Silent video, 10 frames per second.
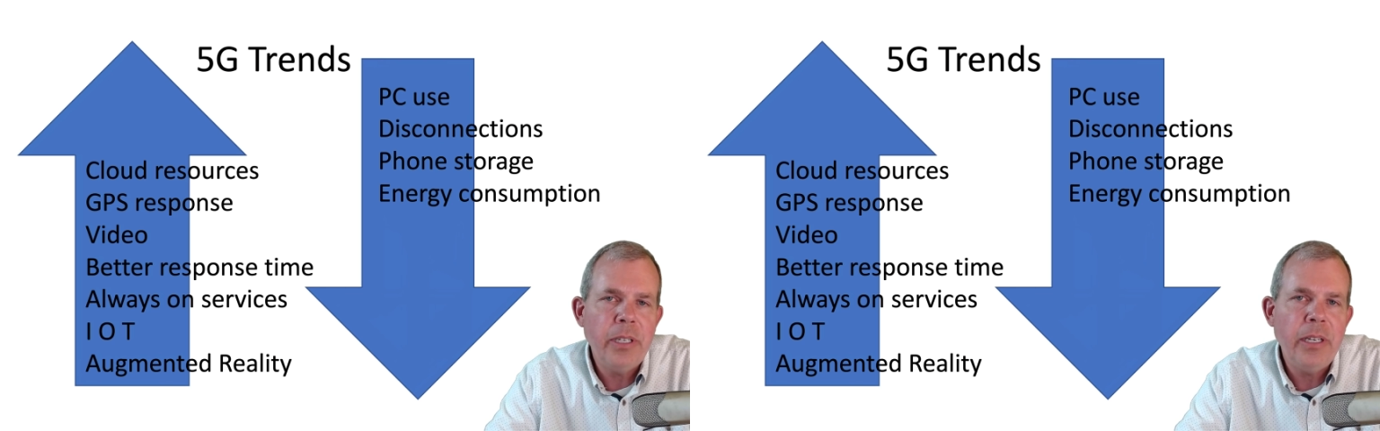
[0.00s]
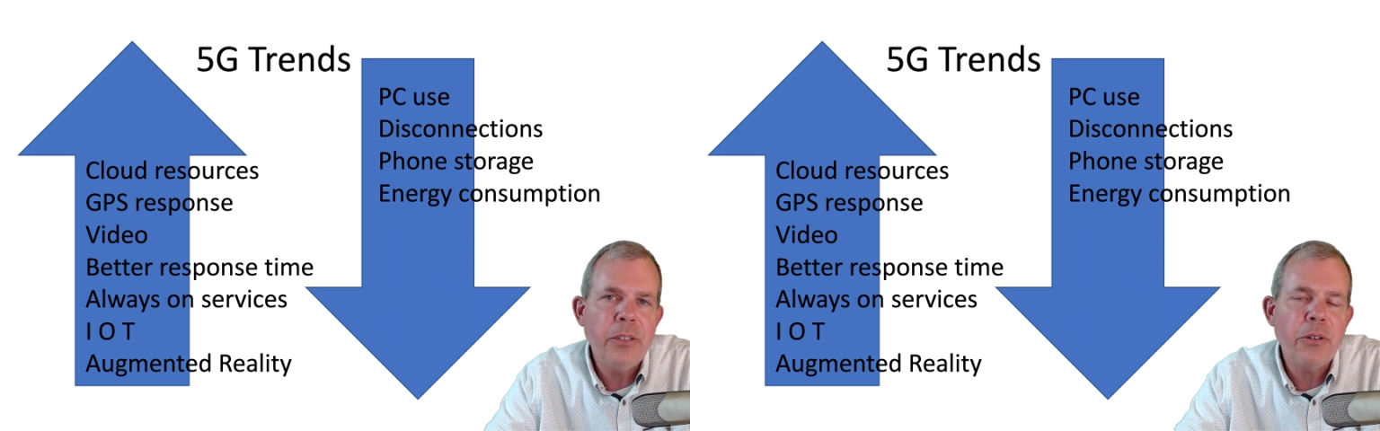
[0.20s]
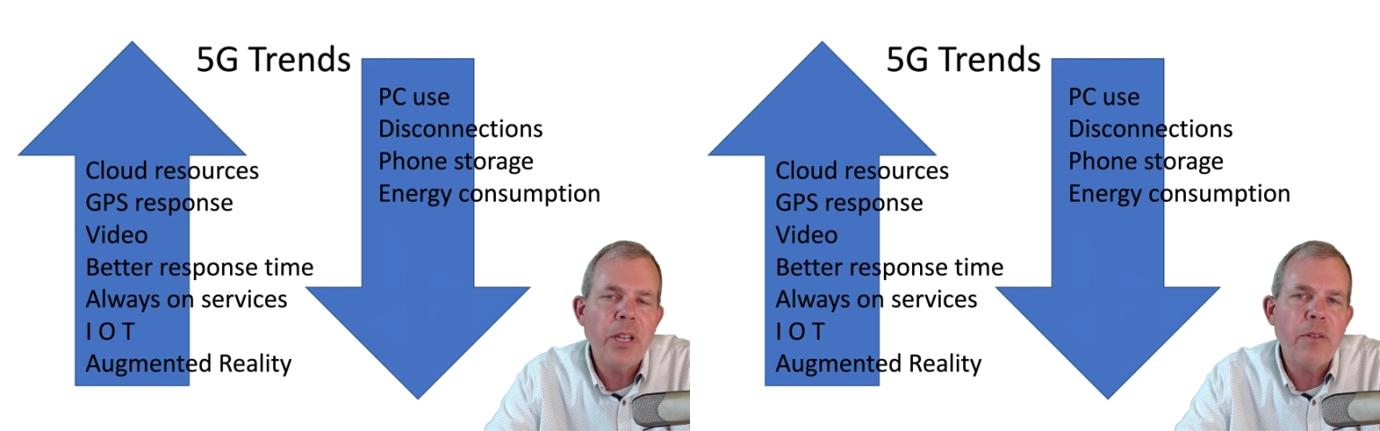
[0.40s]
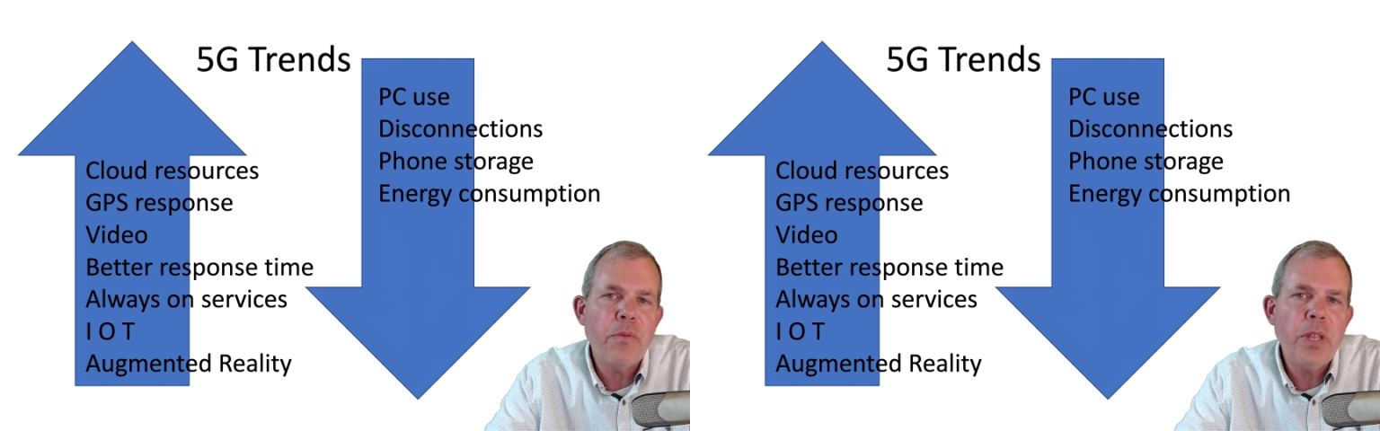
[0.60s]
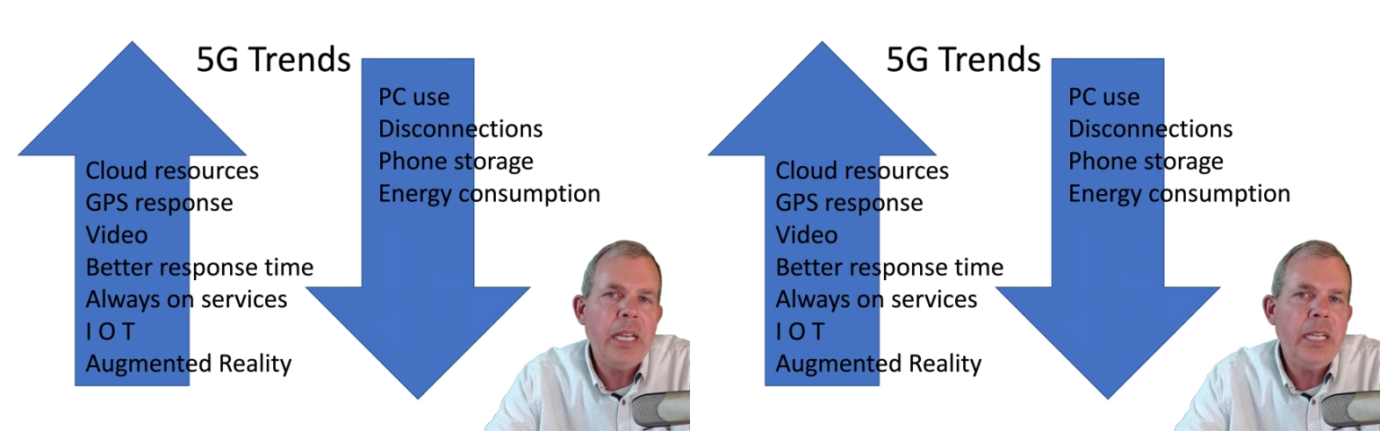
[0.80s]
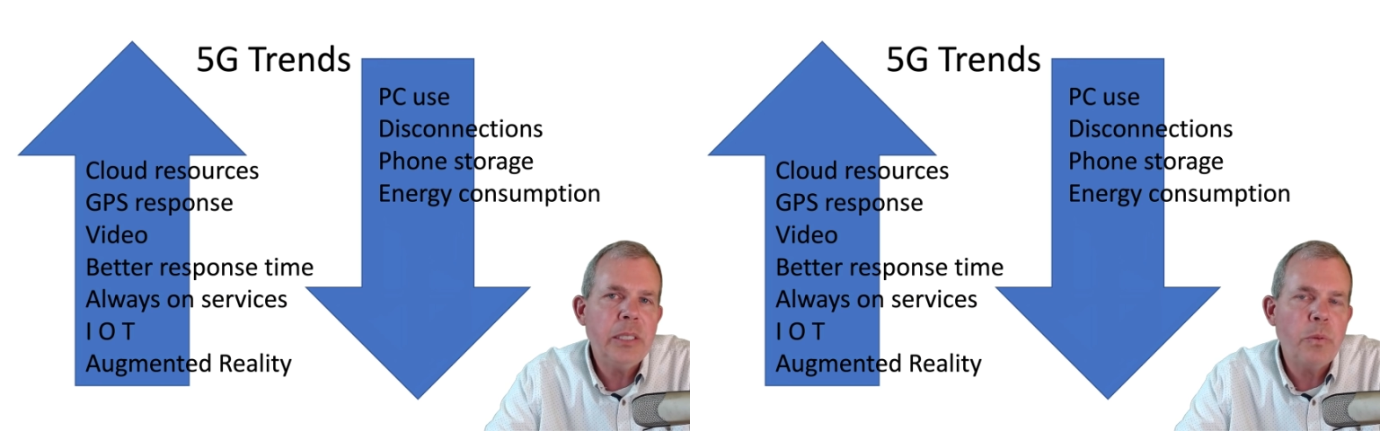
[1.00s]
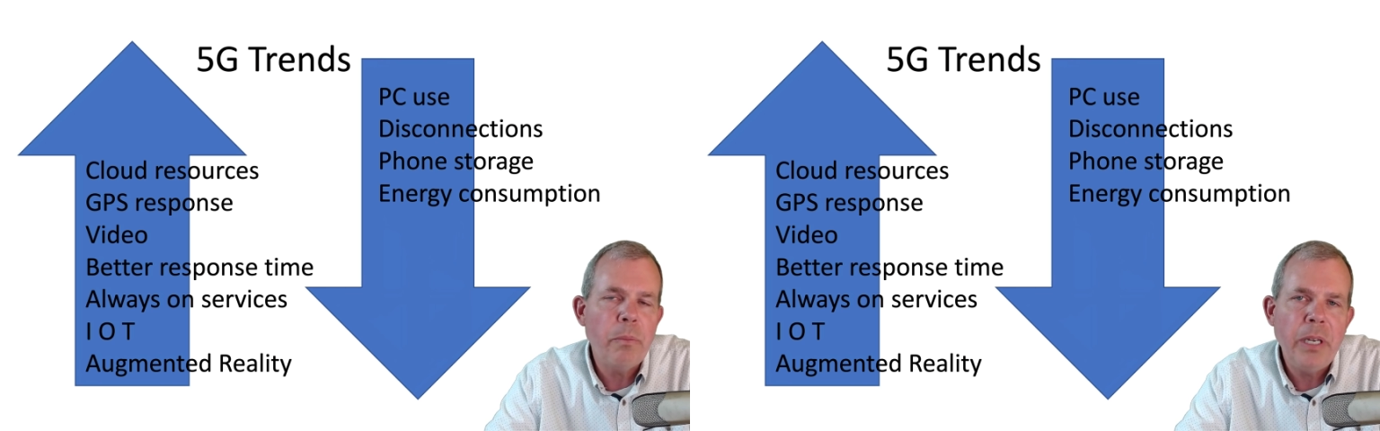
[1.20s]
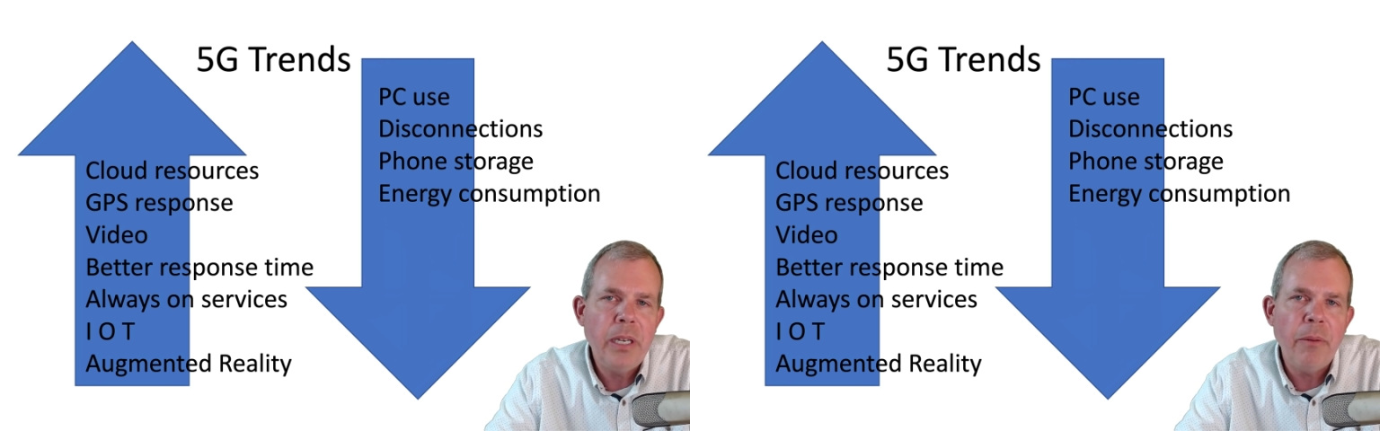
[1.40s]
the Internet of Things, will
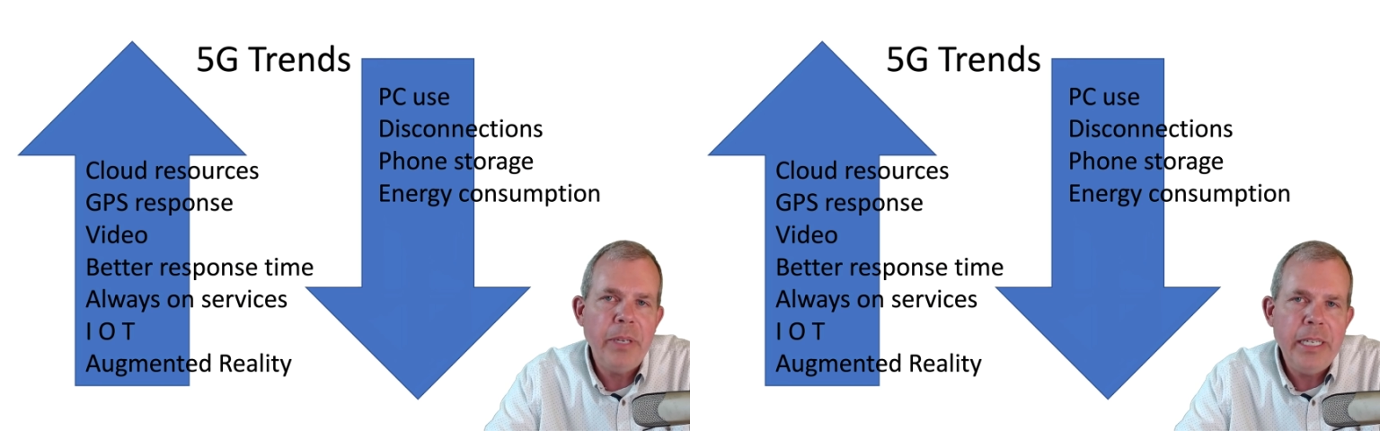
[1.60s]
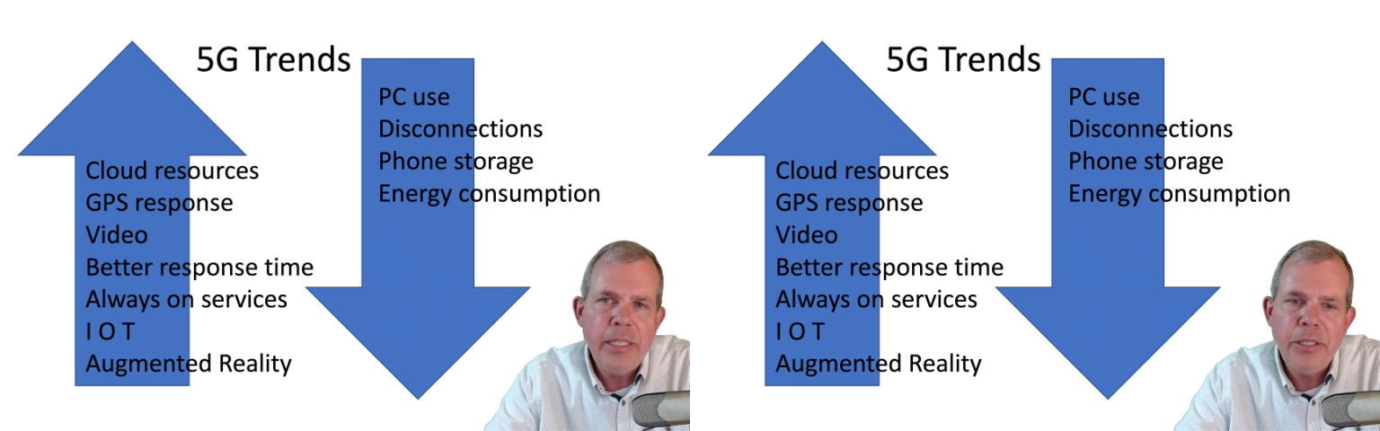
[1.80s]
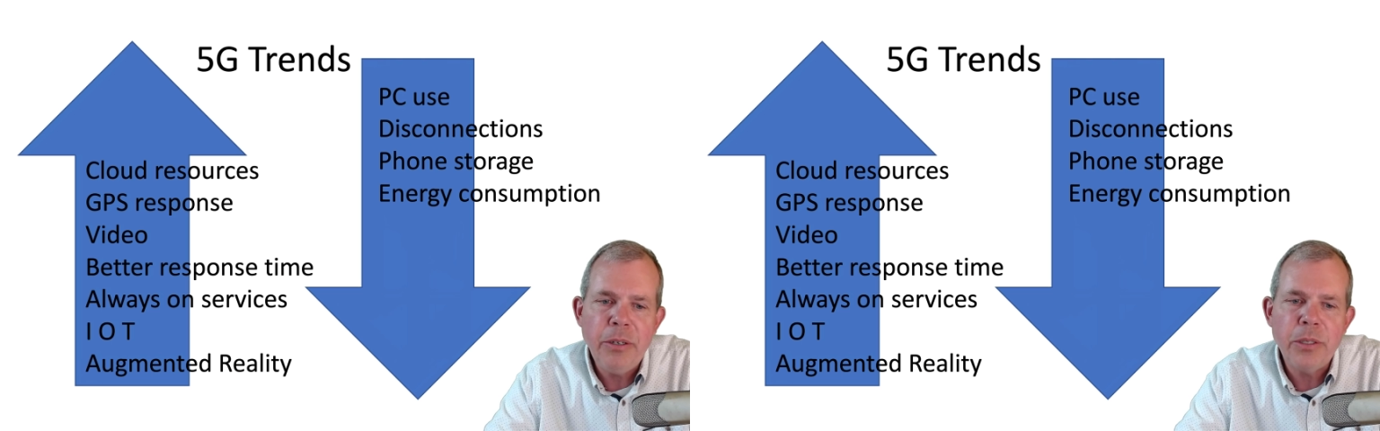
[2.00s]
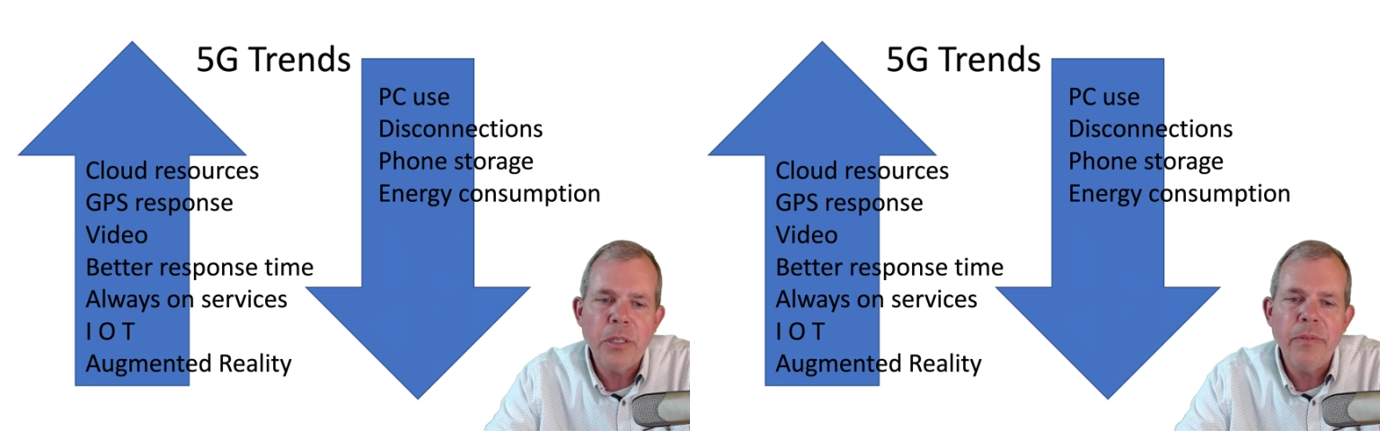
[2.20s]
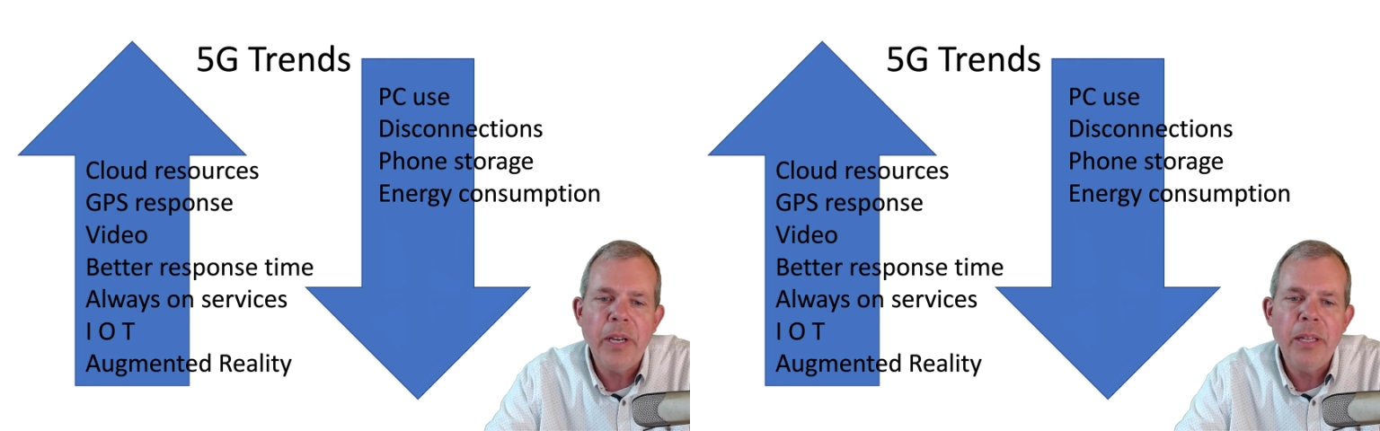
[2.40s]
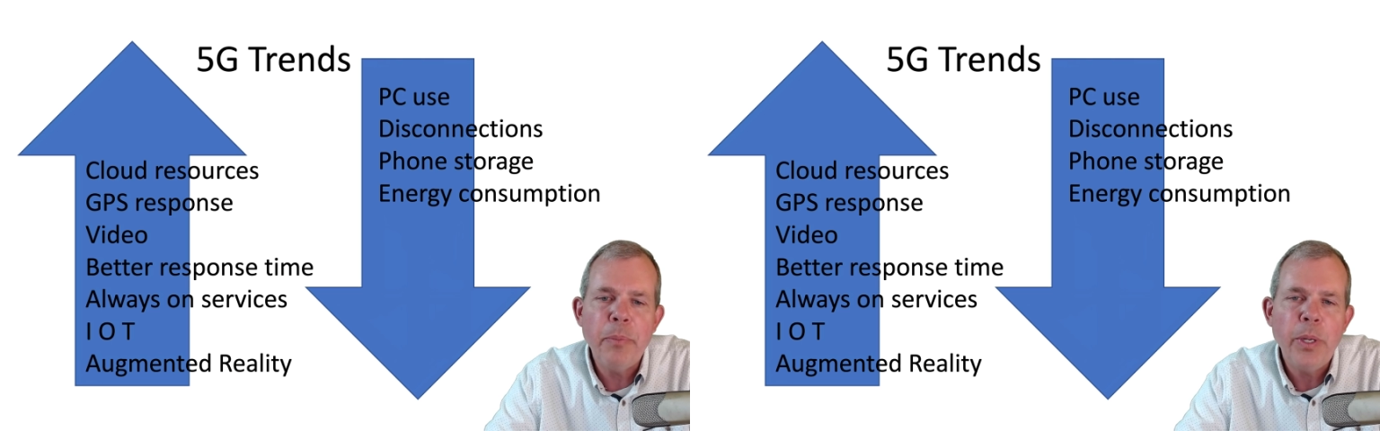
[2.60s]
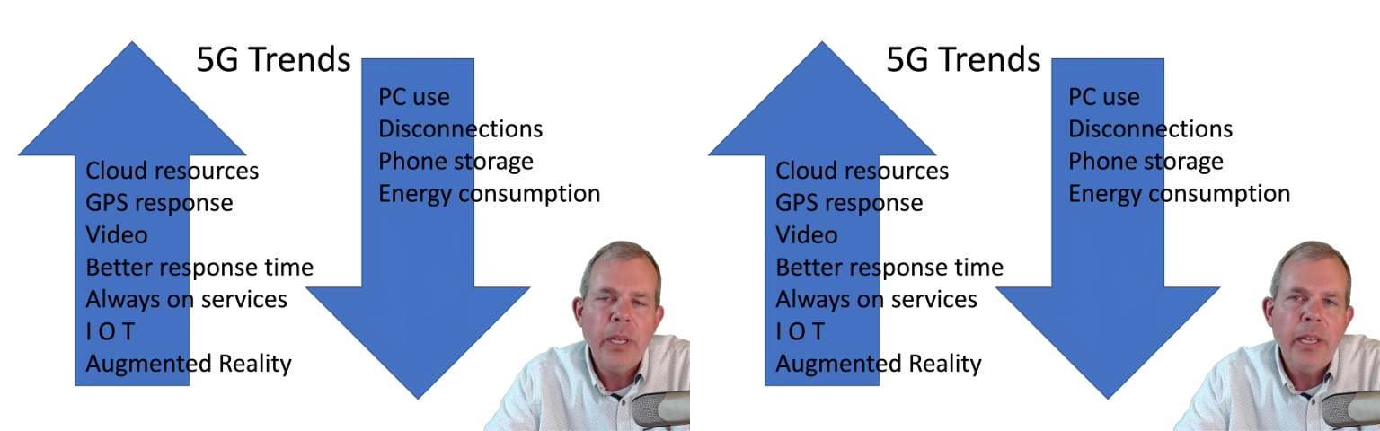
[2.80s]
become easier to develop,